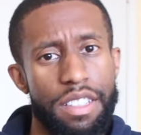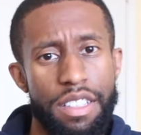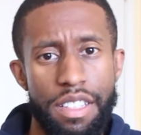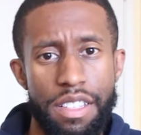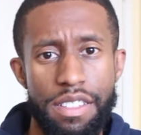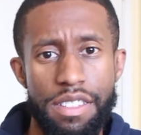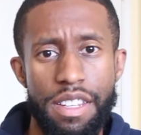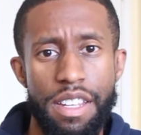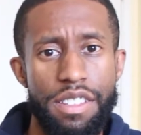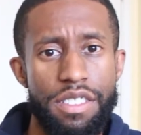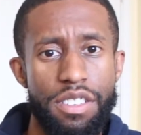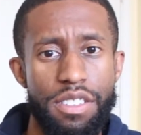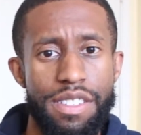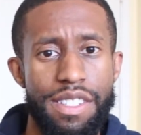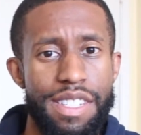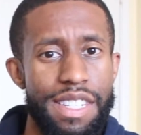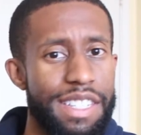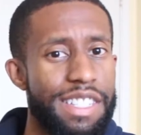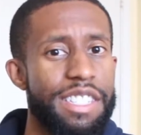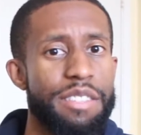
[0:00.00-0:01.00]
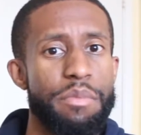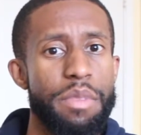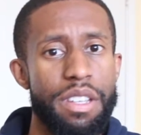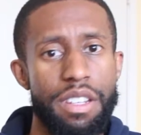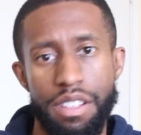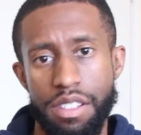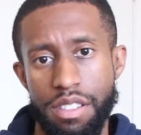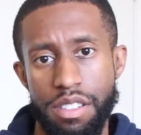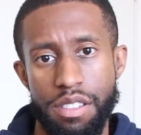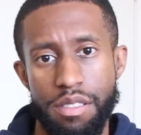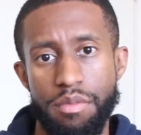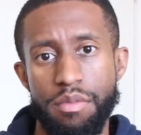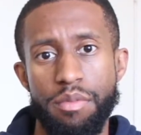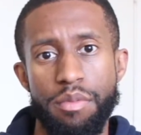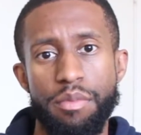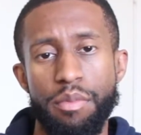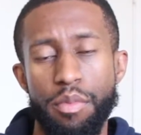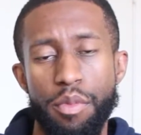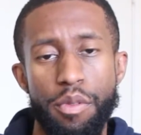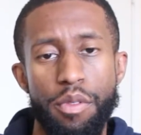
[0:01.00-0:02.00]
he said it took 60 minutes
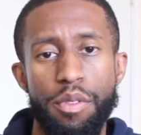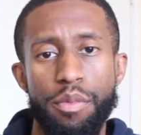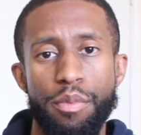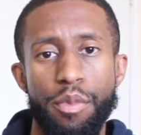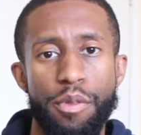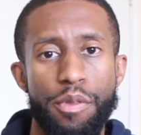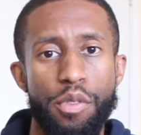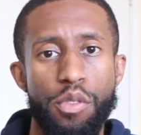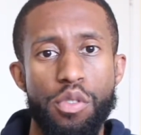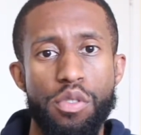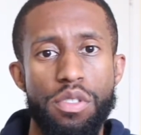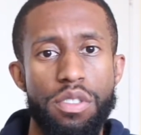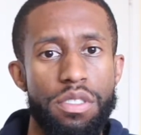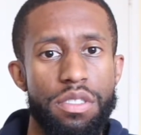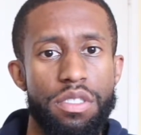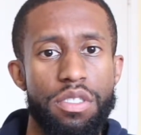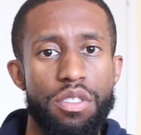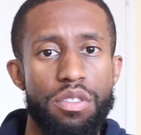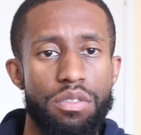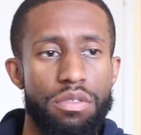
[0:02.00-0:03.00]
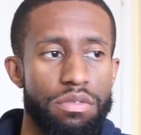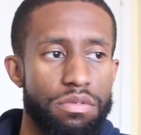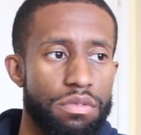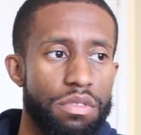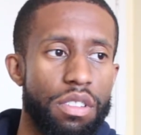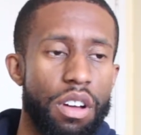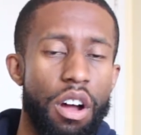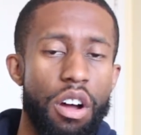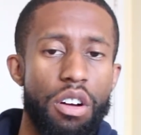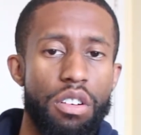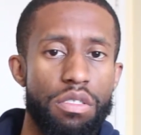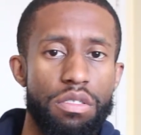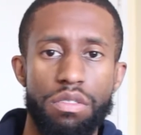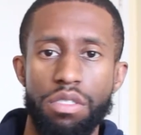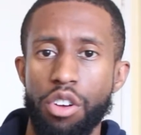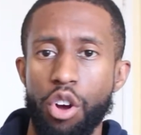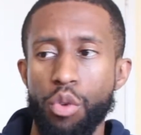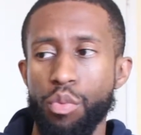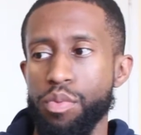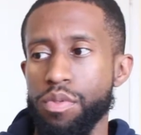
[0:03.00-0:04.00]
before, you know, all
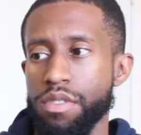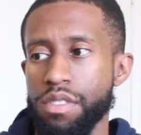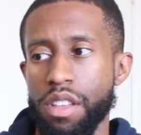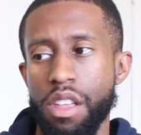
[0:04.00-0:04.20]
hope was